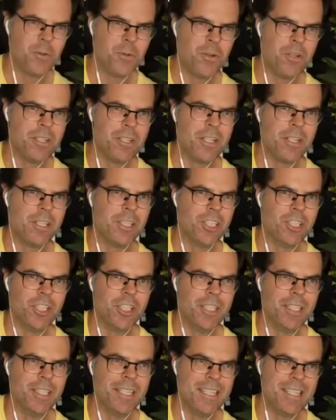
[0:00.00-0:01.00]
their shit
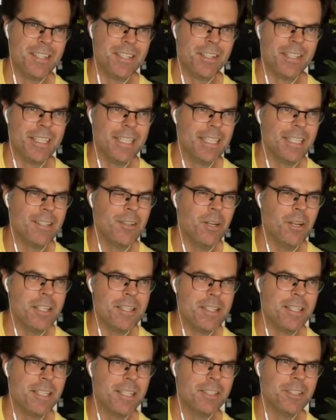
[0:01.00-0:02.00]
as like a
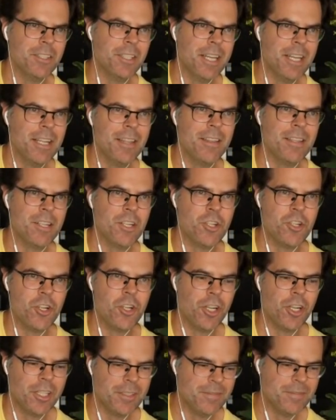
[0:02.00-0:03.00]
single eighth in a
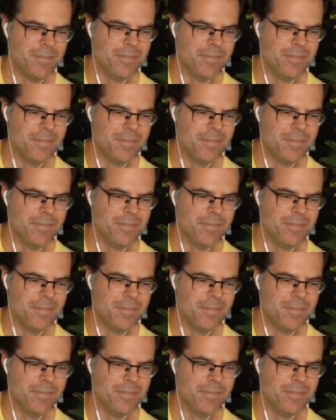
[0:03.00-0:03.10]
jar